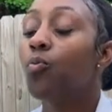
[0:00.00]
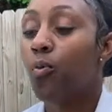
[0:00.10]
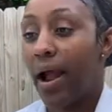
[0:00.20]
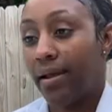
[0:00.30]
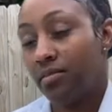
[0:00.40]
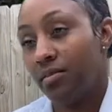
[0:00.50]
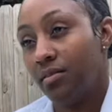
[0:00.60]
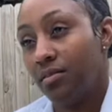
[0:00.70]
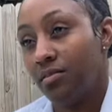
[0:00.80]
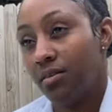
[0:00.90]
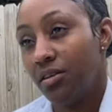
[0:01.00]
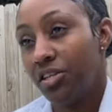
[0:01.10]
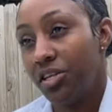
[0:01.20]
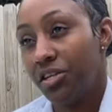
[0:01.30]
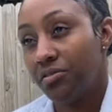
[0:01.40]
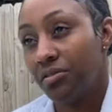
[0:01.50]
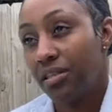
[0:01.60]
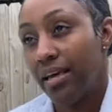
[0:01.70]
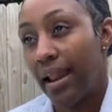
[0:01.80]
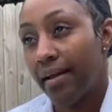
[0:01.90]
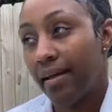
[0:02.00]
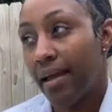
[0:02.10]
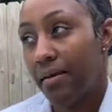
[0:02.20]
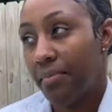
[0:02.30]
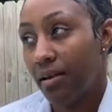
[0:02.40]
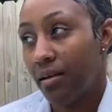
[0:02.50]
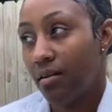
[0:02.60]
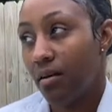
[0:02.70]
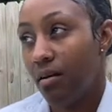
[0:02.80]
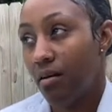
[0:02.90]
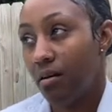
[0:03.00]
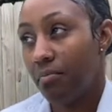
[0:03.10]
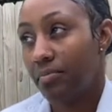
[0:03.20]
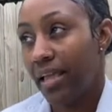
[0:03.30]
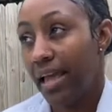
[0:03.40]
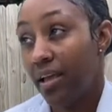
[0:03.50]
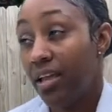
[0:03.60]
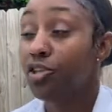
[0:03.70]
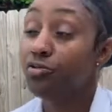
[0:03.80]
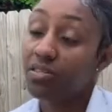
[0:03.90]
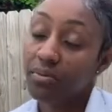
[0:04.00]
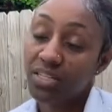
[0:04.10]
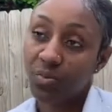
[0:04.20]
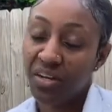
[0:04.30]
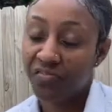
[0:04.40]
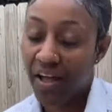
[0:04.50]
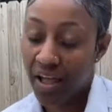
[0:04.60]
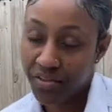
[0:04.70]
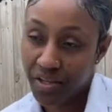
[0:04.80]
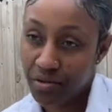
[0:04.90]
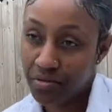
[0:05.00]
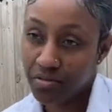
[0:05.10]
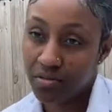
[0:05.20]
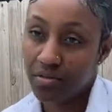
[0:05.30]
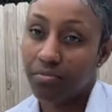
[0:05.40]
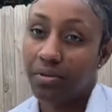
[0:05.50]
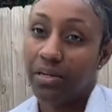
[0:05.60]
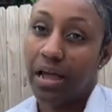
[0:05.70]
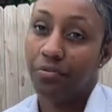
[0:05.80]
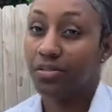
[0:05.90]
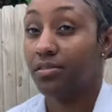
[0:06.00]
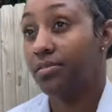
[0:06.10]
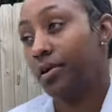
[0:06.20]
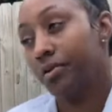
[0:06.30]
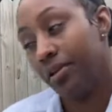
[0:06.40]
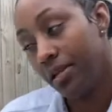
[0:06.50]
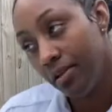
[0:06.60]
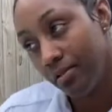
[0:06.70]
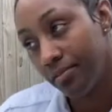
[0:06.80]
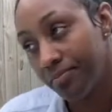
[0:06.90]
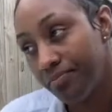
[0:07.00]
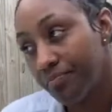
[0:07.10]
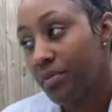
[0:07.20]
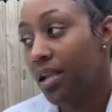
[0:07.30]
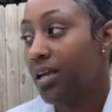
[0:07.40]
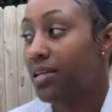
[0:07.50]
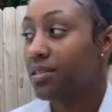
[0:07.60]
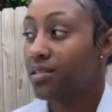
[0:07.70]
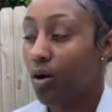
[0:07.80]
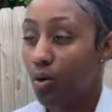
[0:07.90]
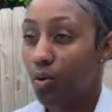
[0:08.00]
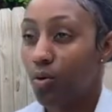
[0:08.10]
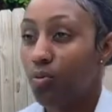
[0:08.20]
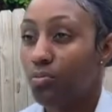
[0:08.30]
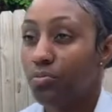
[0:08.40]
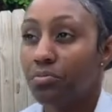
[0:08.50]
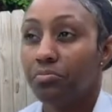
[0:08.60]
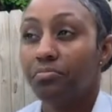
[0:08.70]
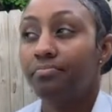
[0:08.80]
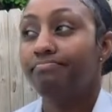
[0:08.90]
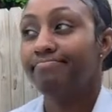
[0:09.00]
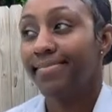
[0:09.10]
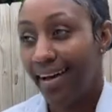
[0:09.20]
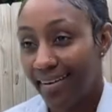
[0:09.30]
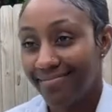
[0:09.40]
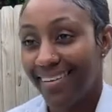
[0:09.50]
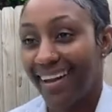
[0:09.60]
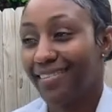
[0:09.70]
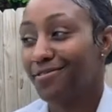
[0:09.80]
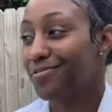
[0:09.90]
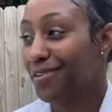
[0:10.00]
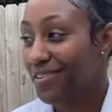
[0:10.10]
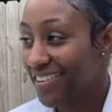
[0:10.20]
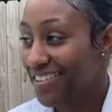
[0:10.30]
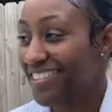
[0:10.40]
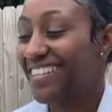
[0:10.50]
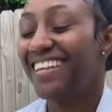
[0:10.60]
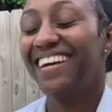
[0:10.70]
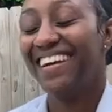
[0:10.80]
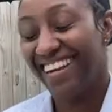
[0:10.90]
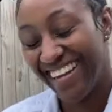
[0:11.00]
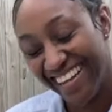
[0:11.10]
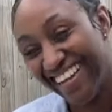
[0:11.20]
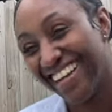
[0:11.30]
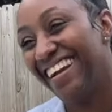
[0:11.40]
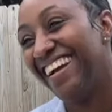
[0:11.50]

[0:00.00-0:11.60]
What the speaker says: Right. The years that I came in, it used to be 25 years, but now it's 30. Mm-hmm. So, yeah, I got to do 30 years.